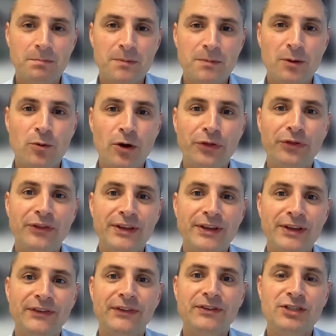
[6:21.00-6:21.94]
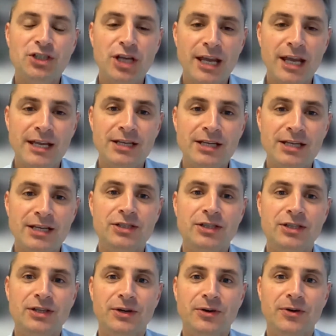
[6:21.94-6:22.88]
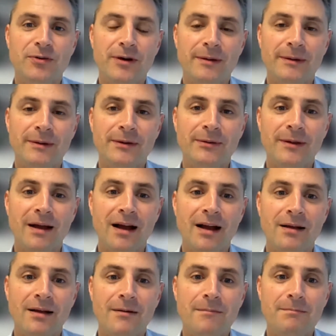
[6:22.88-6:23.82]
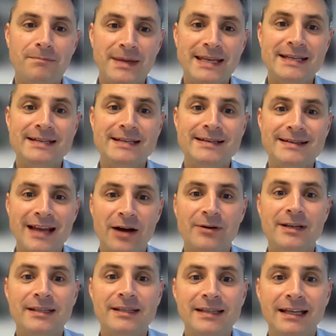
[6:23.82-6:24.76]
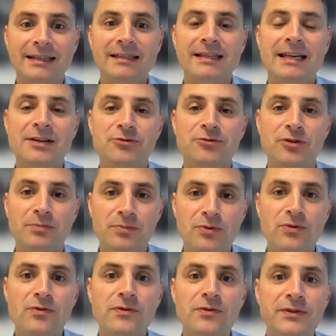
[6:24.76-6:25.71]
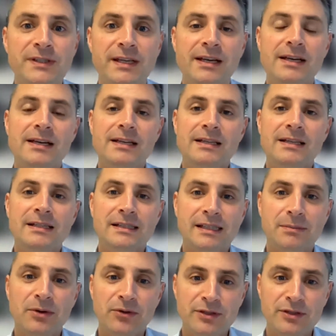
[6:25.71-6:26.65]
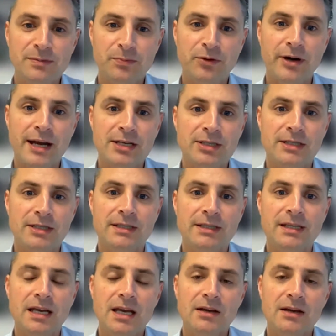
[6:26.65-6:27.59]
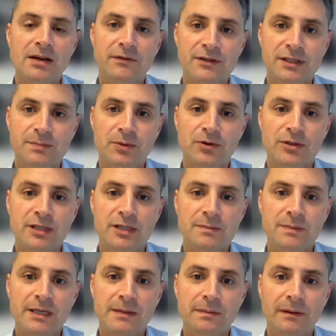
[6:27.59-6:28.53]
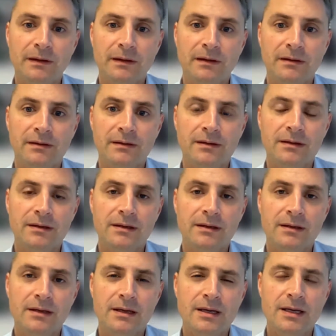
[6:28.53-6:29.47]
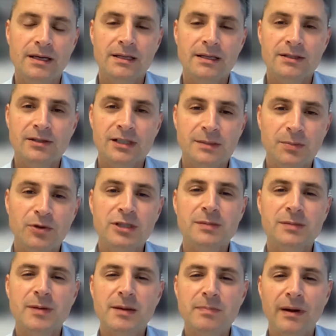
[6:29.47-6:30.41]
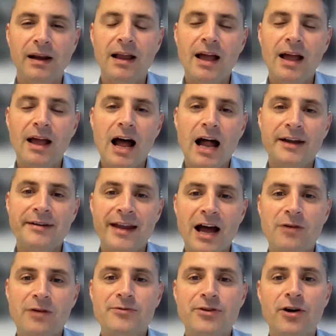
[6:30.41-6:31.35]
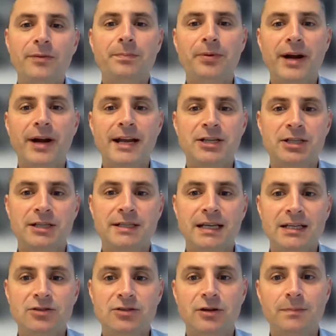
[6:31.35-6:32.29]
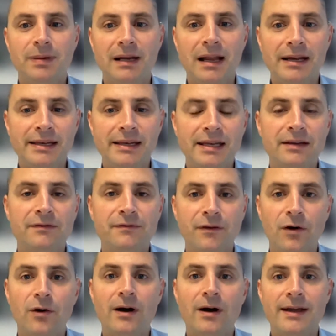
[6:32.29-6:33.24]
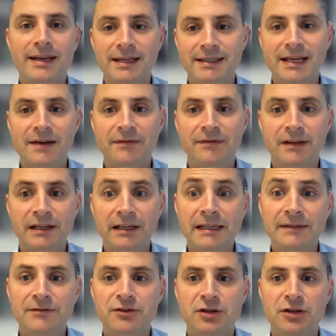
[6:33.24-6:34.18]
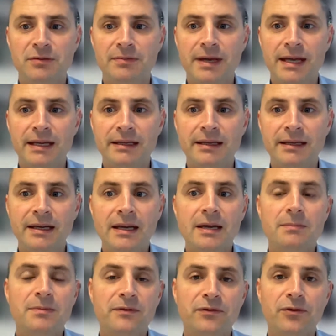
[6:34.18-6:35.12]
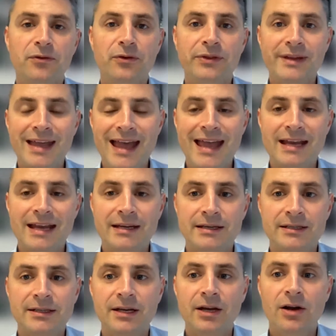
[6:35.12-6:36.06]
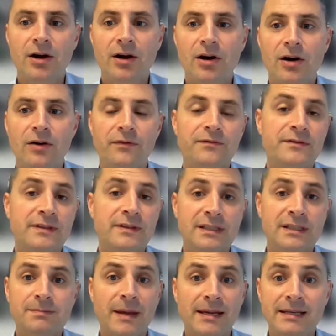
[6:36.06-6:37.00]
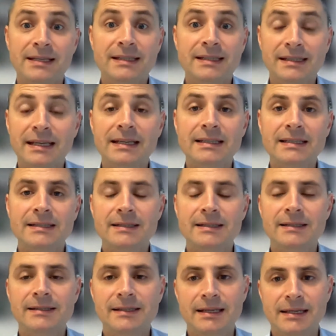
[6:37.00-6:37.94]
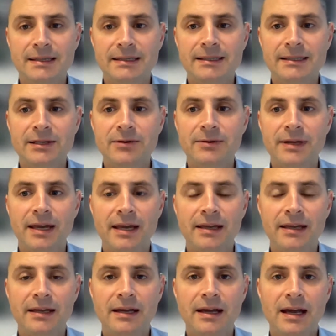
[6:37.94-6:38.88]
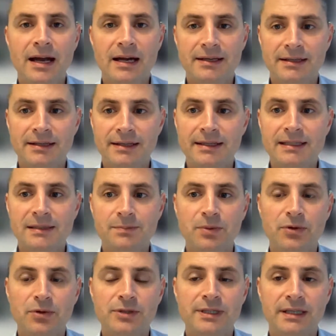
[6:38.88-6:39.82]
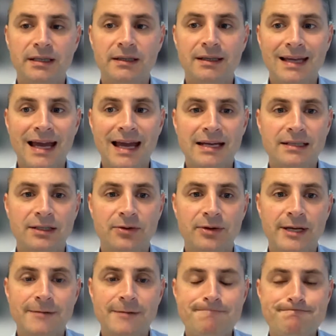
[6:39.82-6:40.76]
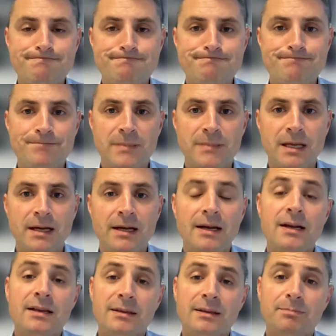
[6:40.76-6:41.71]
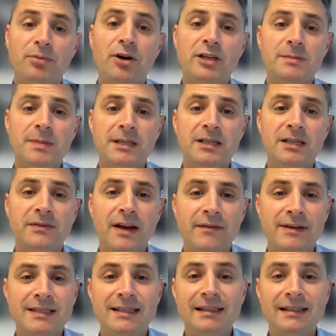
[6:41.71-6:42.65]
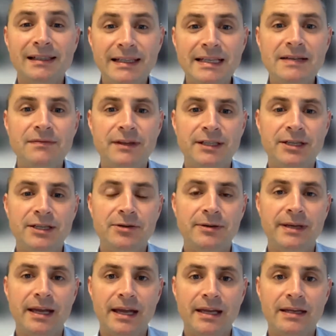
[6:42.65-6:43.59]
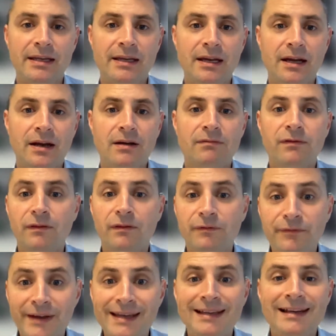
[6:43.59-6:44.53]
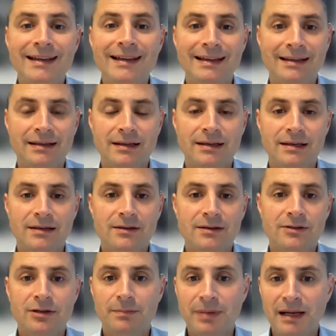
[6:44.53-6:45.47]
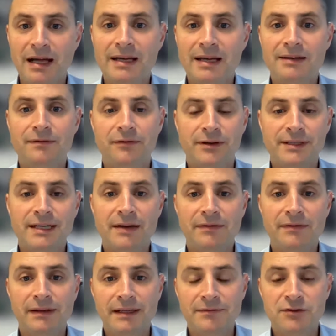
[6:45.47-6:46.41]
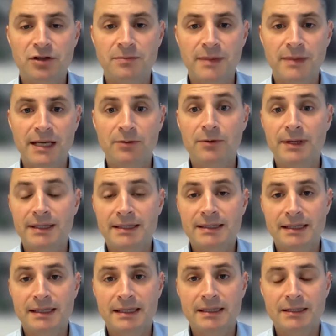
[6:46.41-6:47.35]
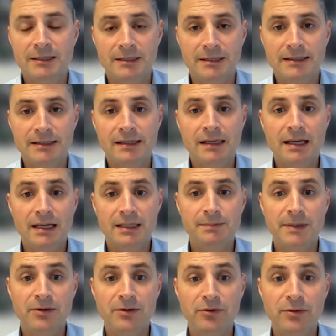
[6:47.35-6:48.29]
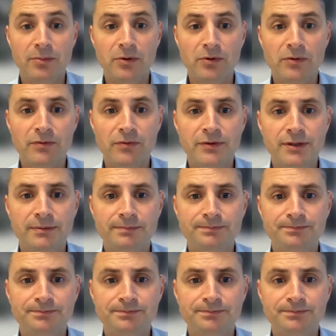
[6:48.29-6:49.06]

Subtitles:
But what this change to the requirements mean now is that it removes some of those pressures for sports people. So sports people are now not pressured into applying for indefinite leave to remain before the end of spending 6 years in the UK under this sporting category. The prospect of having to leave the UK for failing to apply for indefinite leave to remain within 6 years has been removed.